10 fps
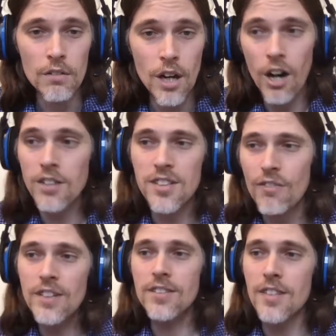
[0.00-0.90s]
Alta
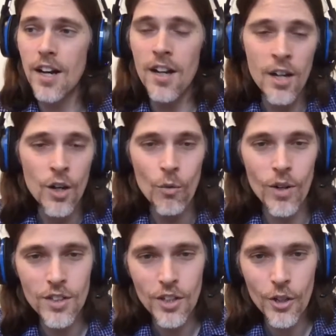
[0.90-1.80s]
Vista
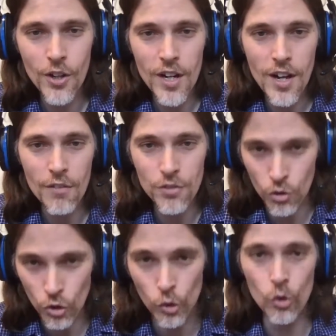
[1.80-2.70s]
wasn't good enough, so
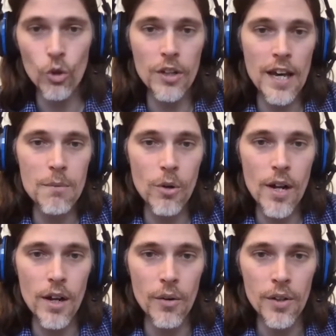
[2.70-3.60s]
Google came
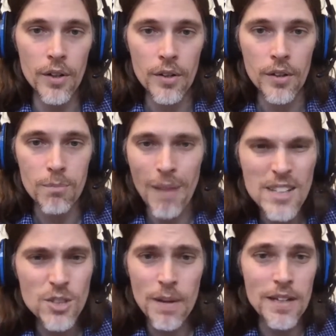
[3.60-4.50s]
around. MySpace.
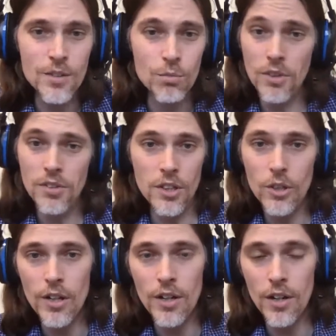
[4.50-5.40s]
MySpace wasn't
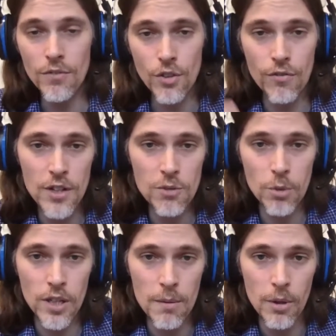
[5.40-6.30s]
good enough, so
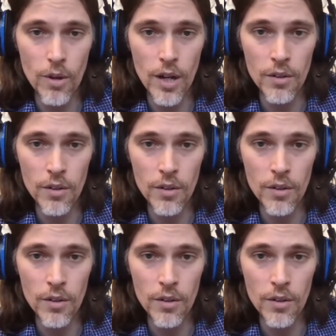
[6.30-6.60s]
Facebook came around.